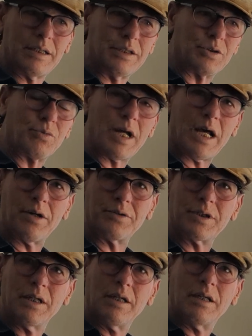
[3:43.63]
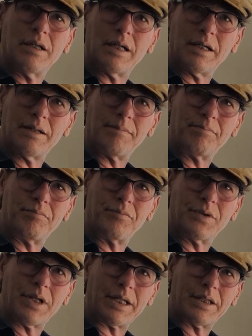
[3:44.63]
is around
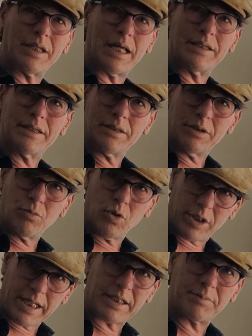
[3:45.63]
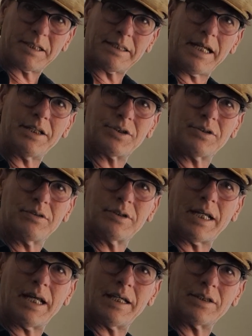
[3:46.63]
the work expectations
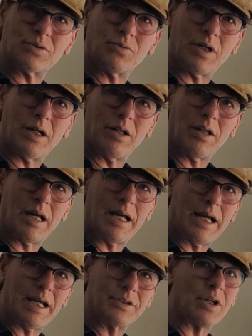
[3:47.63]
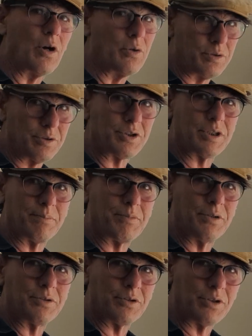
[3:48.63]
as well as ownership.
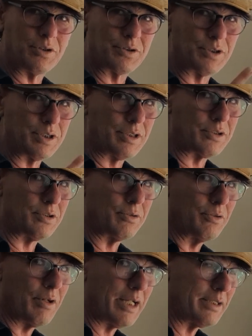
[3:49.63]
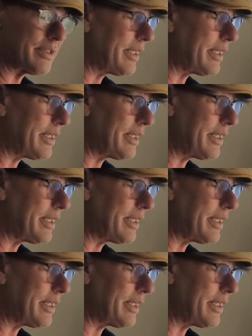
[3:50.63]
Those are usually the two greatest